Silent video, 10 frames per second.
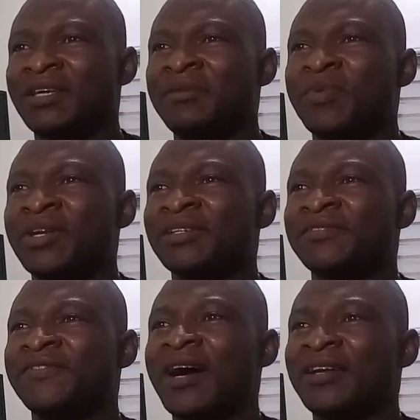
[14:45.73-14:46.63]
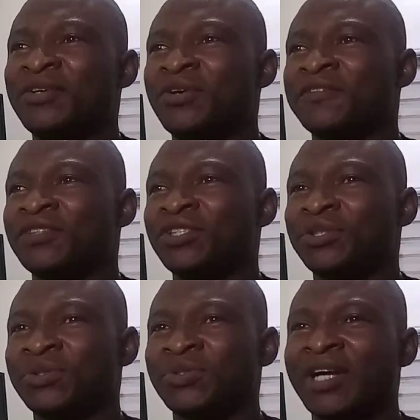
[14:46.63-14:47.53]
impedance value of
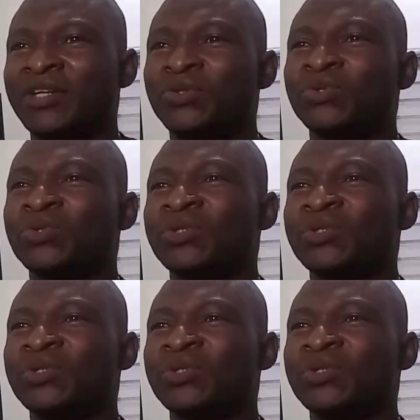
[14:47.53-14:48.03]
tissues are used